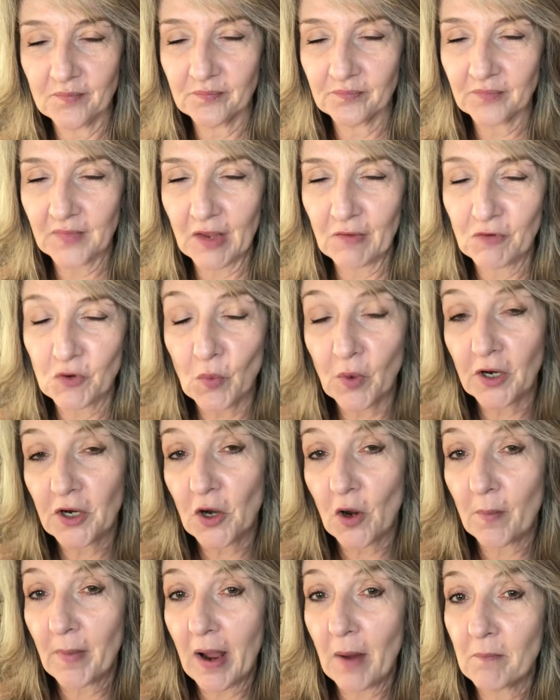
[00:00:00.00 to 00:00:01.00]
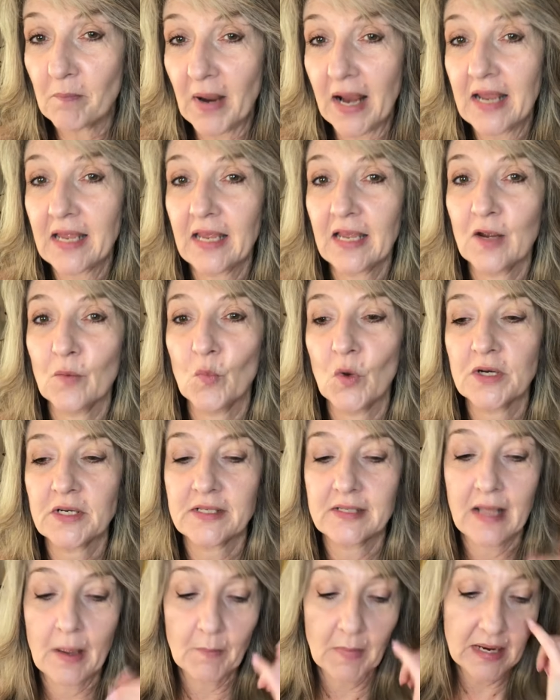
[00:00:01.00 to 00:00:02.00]
if you want to know about baking and what does
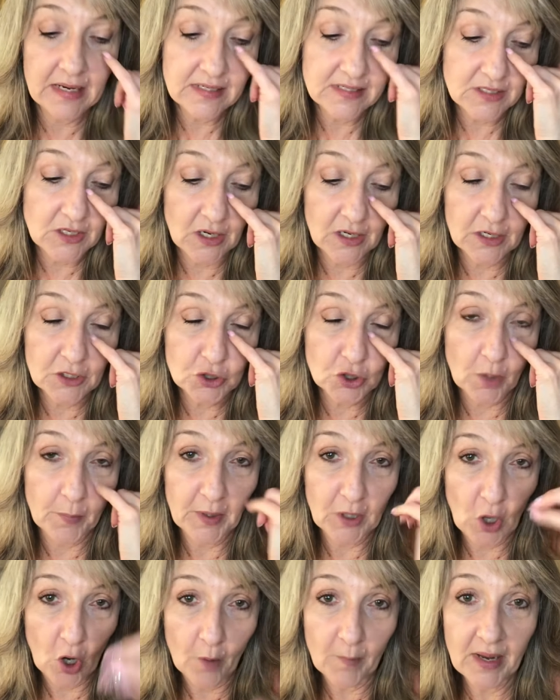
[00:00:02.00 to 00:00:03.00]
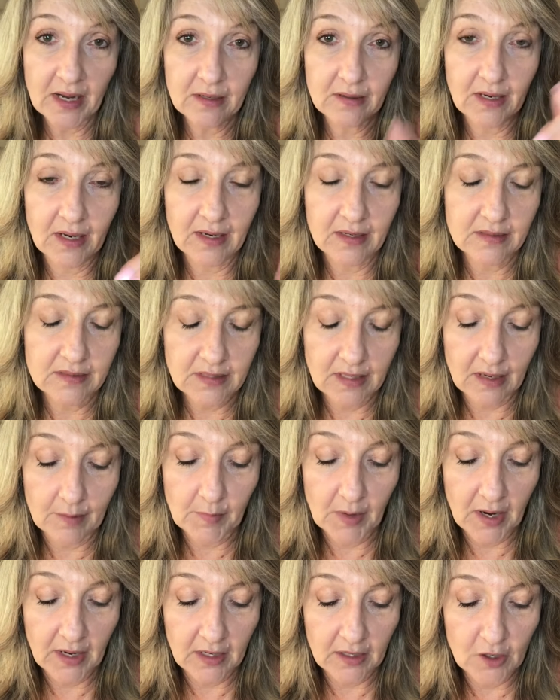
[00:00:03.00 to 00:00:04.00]
that mean, certainly drop a comment and
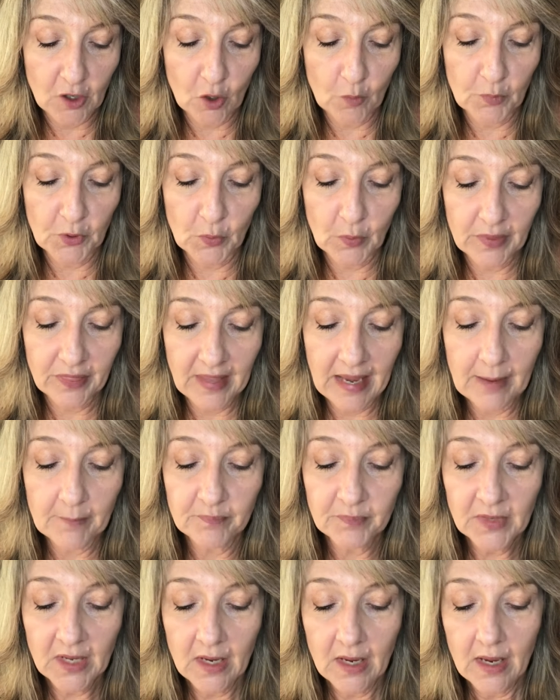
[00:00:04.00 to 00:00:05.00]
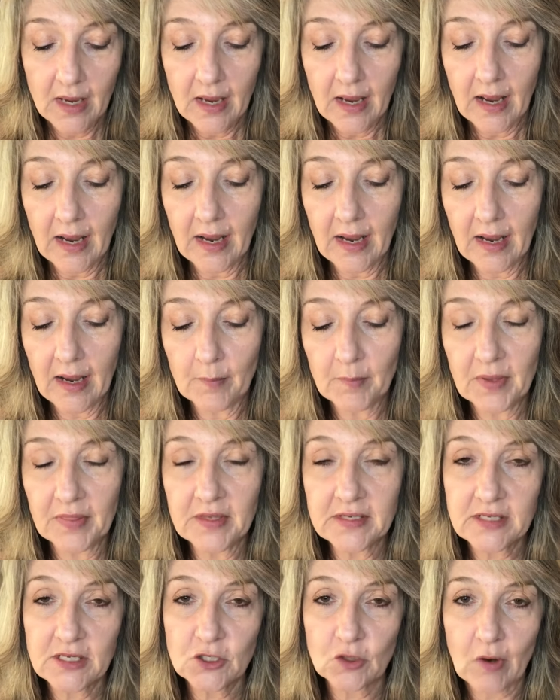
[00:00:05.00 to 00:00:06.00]
I can help you with that. But
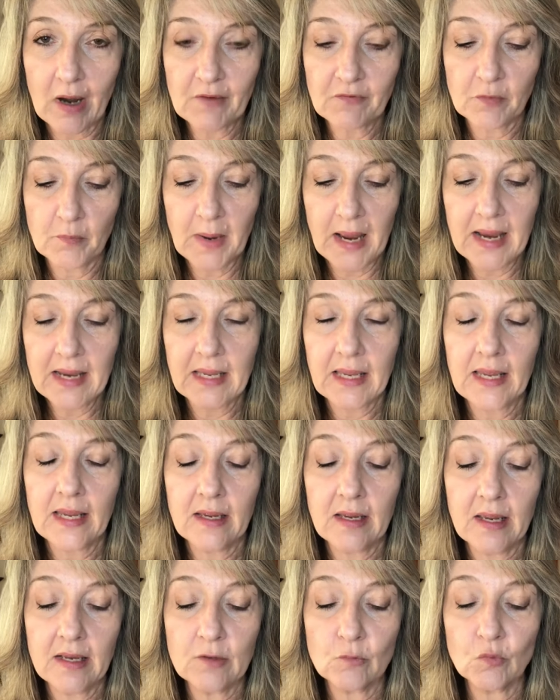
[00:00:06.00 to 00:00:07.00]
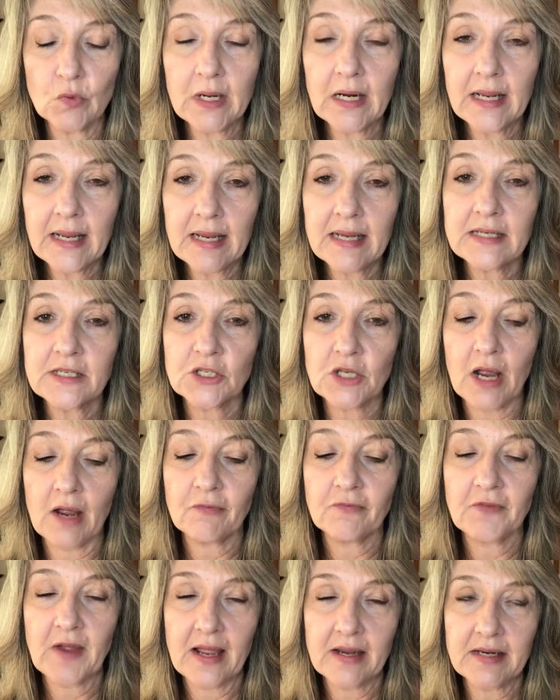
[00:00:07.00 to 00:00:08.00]
this is great for baking. It really is a
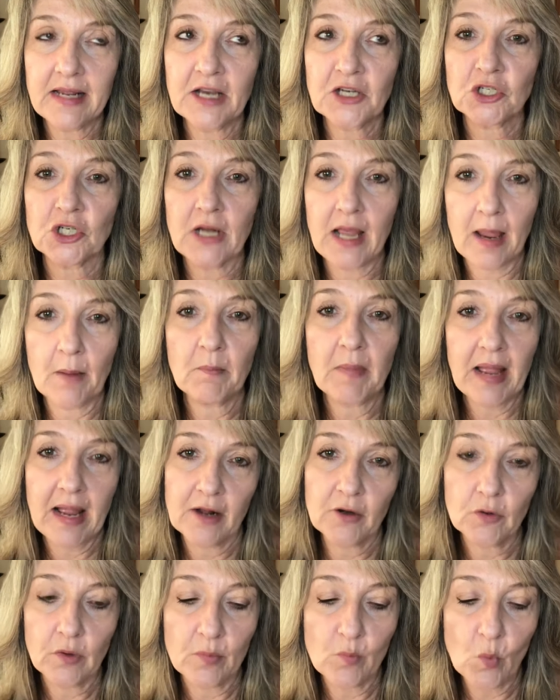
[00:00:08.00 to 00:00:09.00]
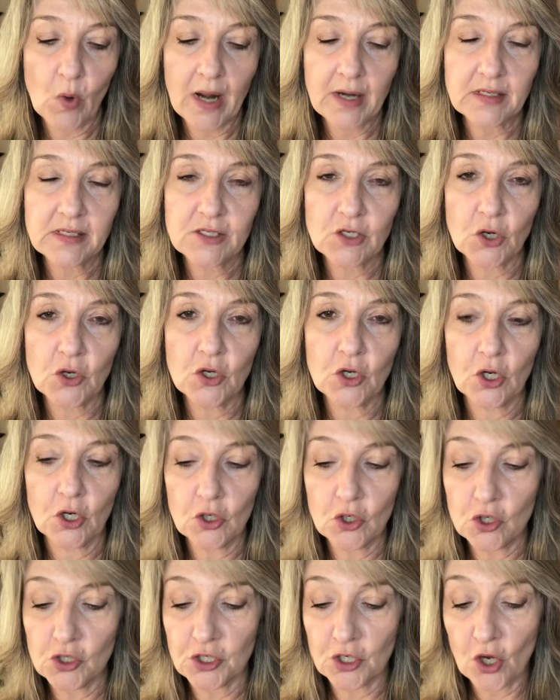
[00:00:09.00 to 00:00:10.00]
foundation and powder in one, so you
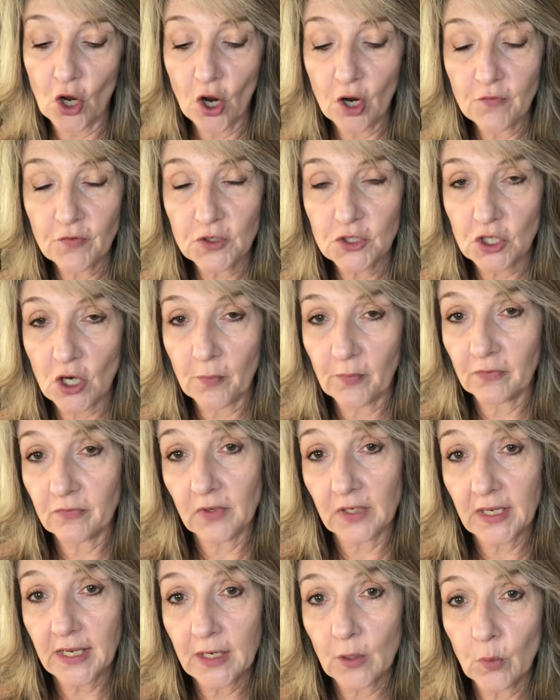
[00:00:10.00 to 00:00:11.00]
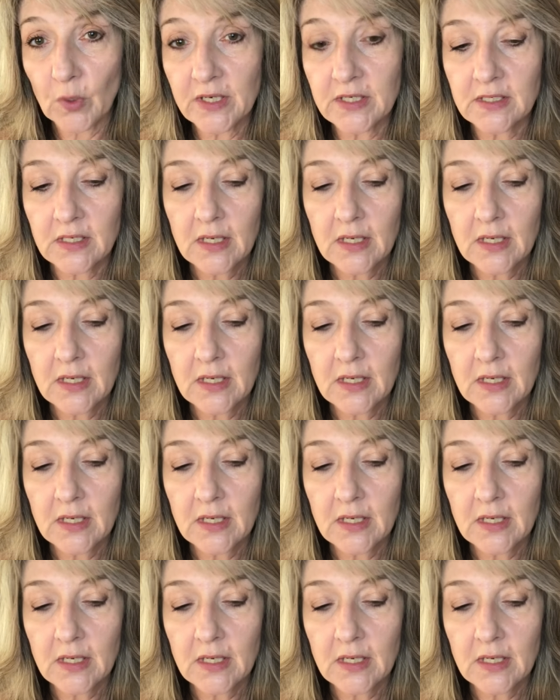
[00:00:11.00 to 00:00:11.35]
can use it over the top of a liquid